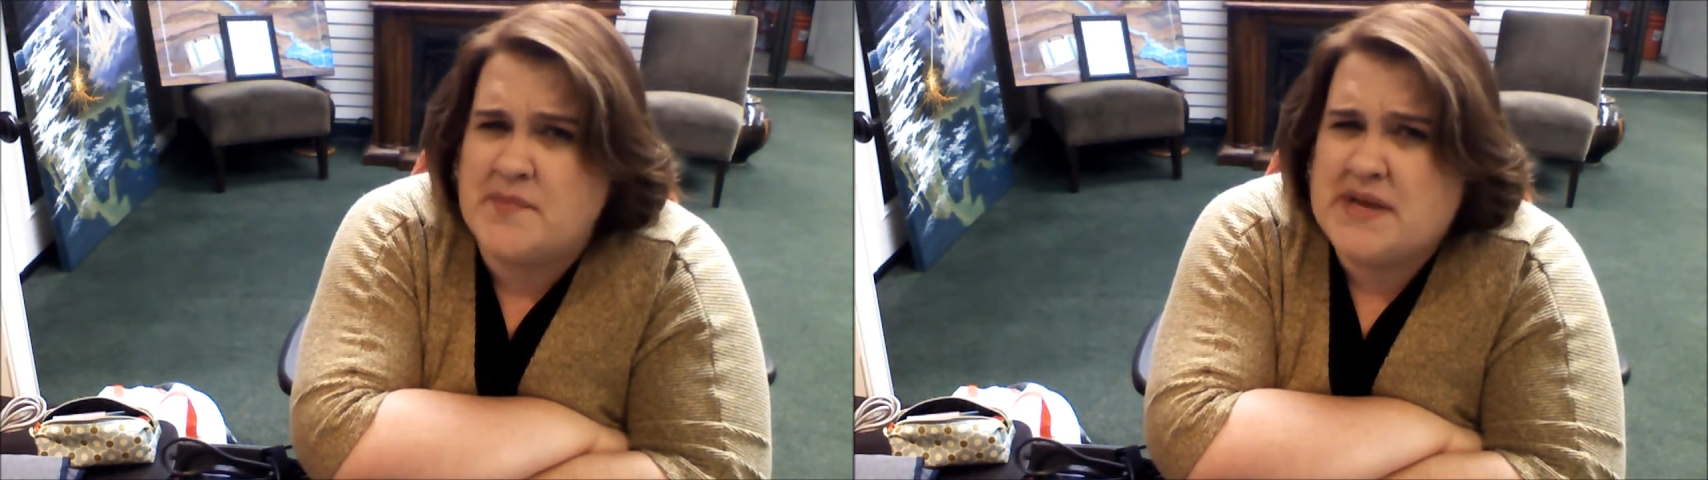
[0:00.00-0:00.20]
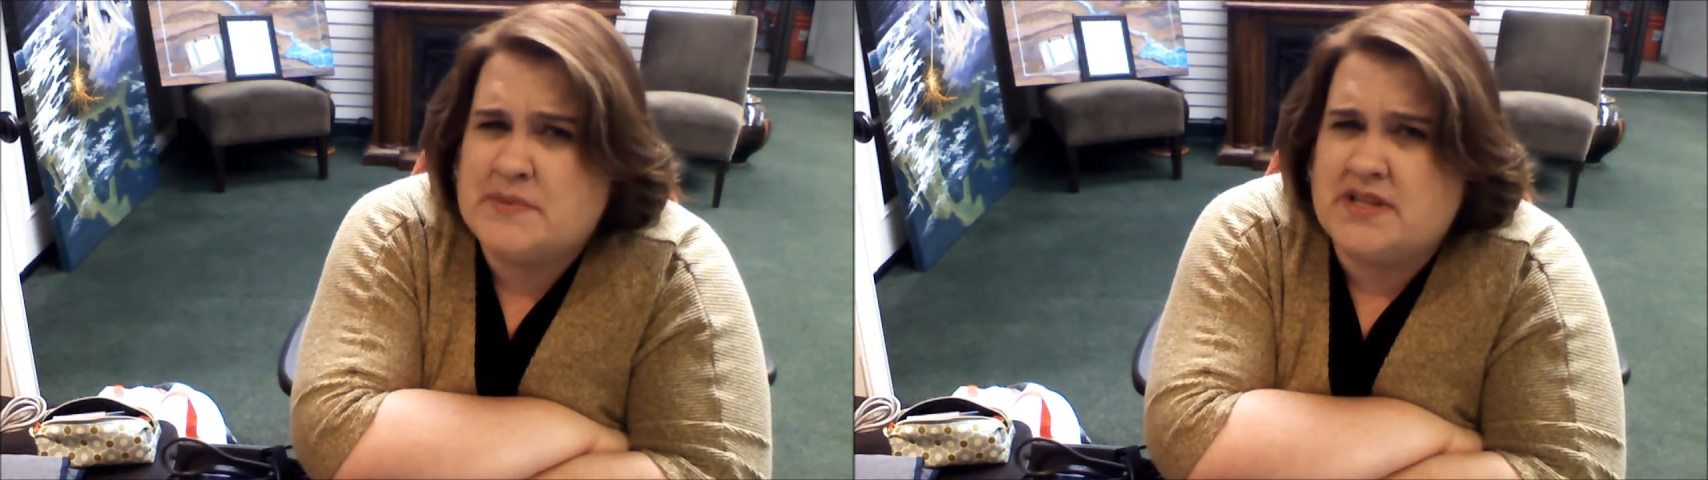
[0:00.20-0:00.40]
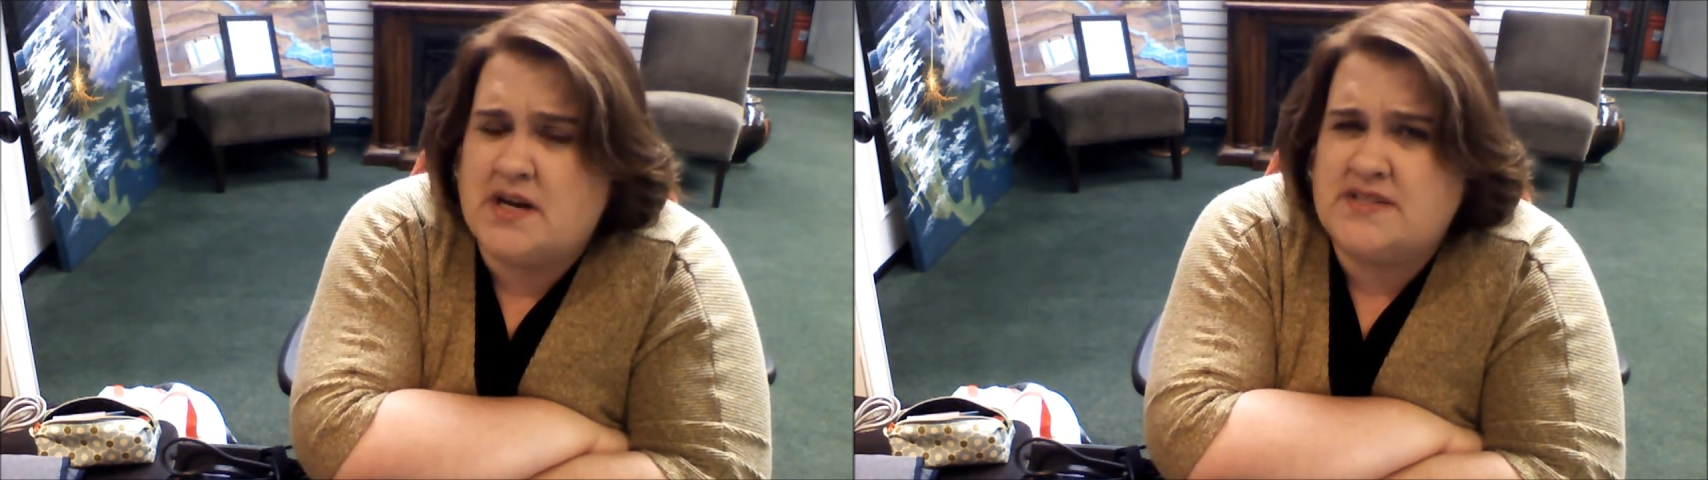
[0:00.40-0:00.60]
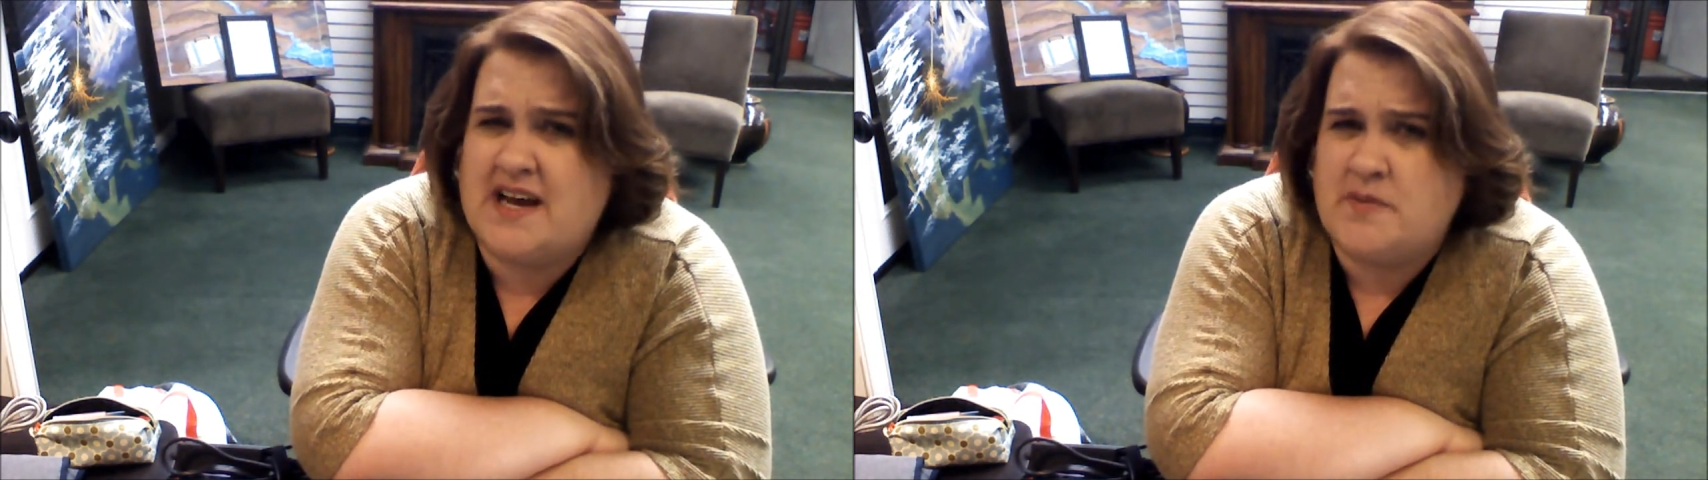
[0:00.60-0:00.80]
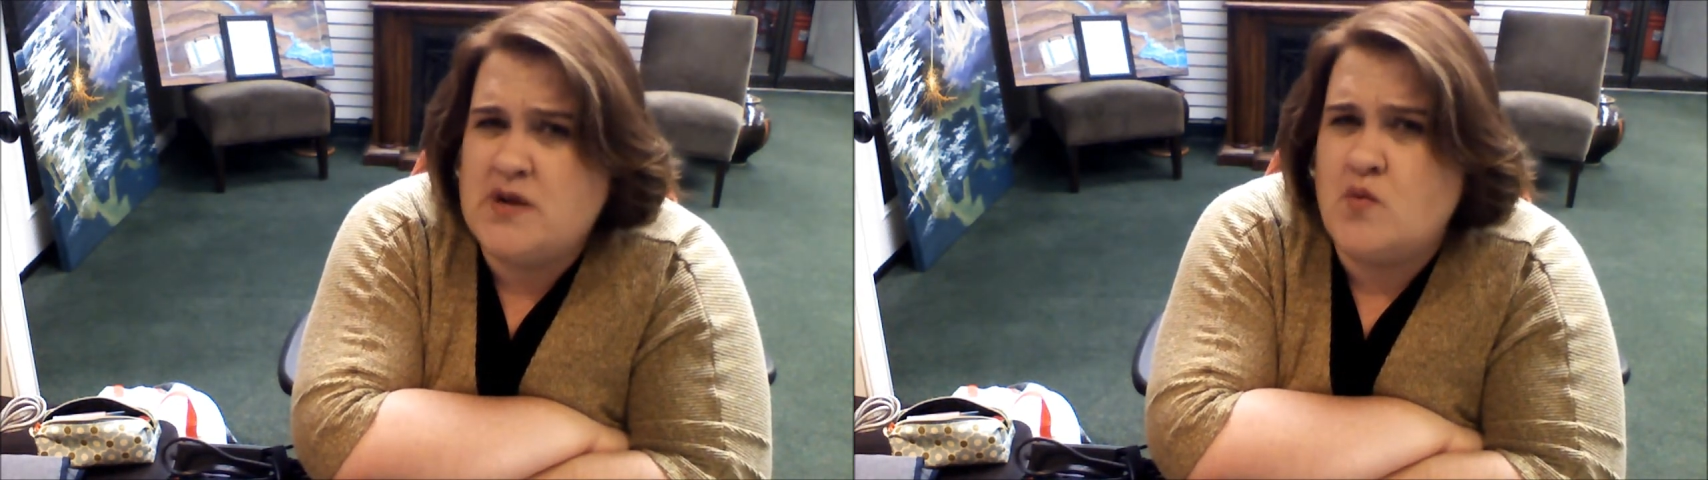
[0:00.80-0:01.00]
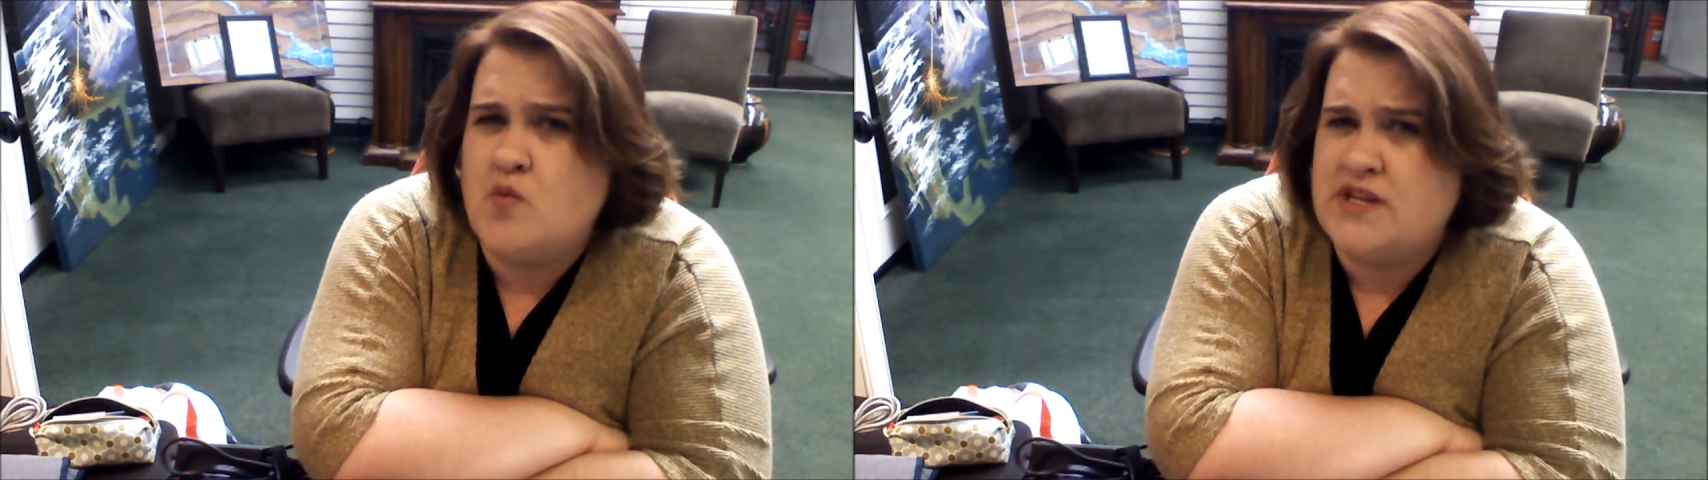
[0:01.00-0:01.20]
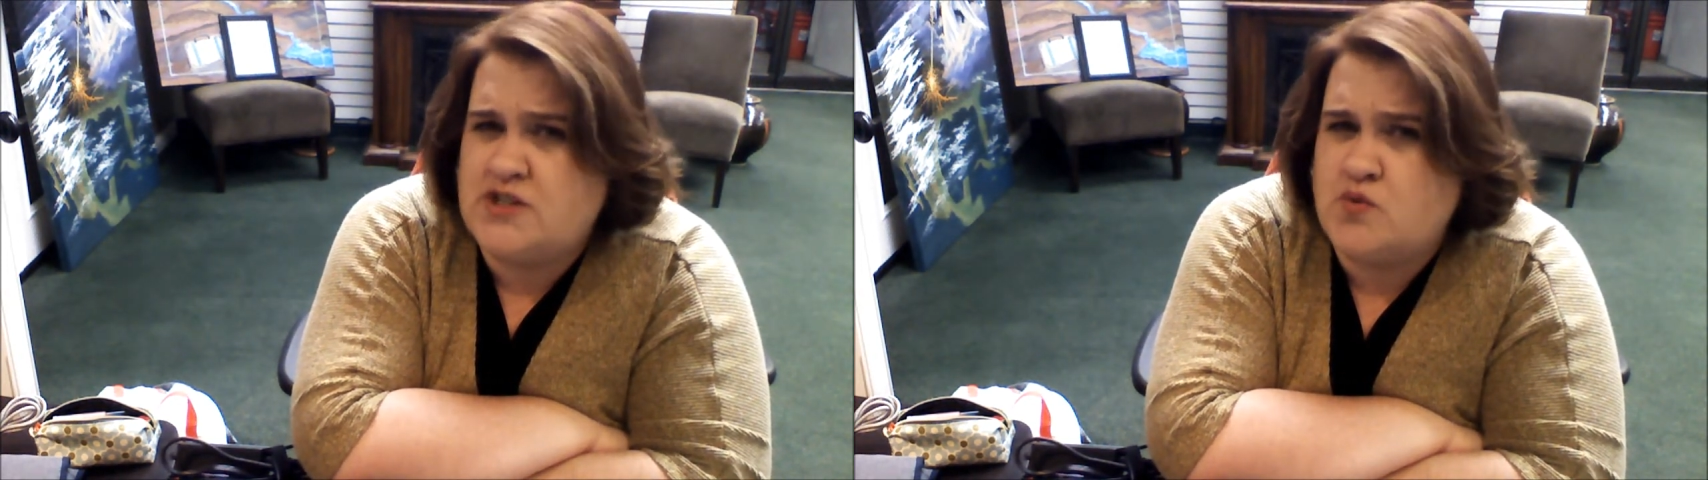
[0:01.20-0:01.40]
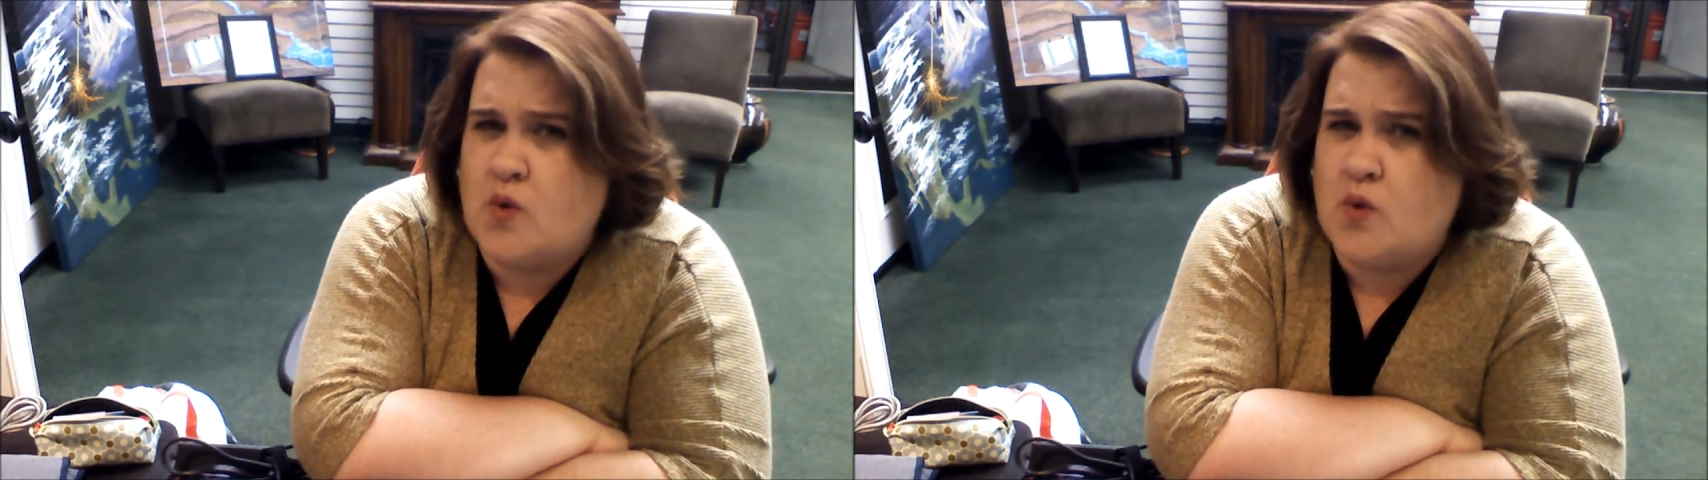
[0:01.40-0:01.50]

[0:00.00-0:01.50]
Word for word: a comment below. Tell me which